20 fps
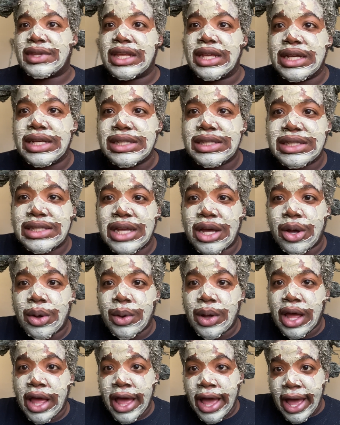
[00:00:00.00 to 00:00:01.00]
So
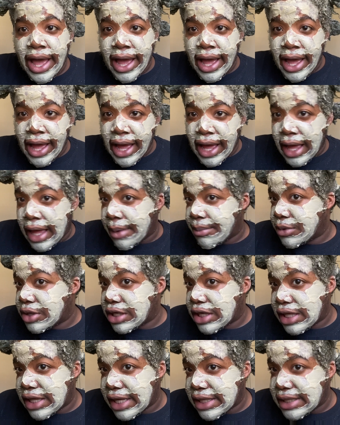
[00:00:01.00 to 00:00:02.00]
I'm going to
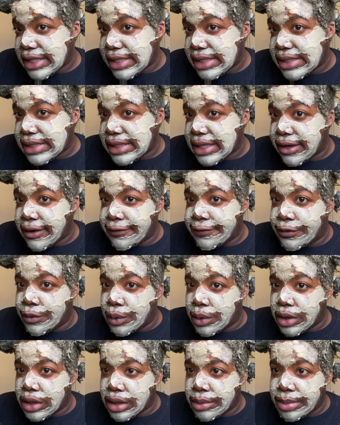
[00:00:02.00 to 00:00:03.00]
let this sit for
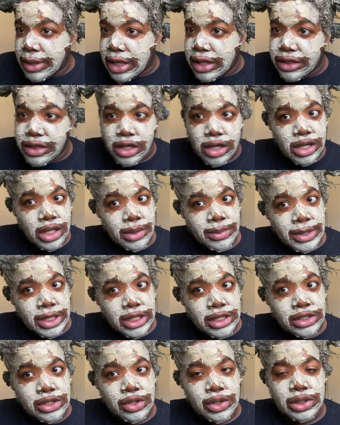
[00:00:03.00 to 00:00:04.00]
about 30 minutes
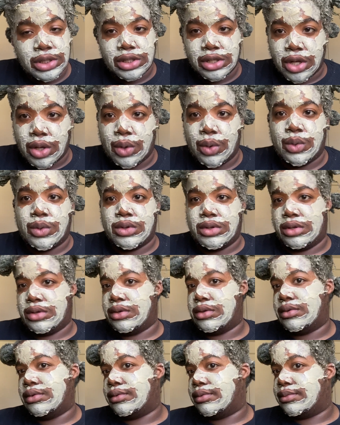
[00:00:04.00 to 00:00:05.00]
or so.
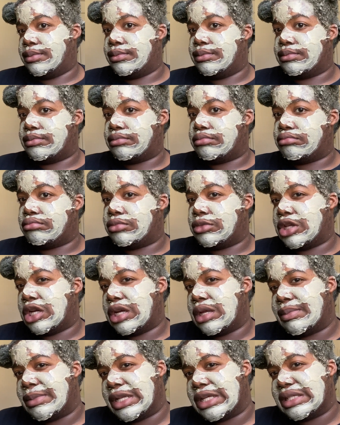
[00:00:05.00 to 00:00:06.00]
30
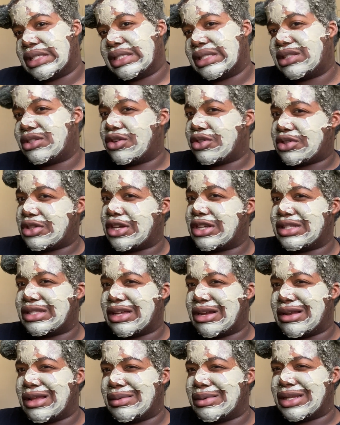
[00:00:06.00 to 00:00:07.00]
minutes is 30
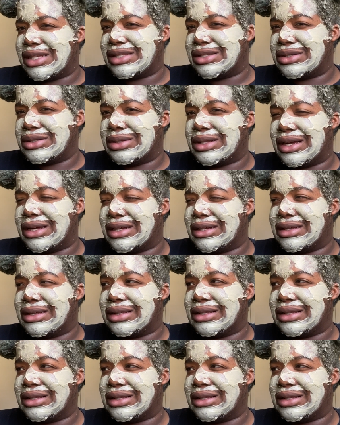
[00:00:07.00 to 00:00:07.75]
minutes too long.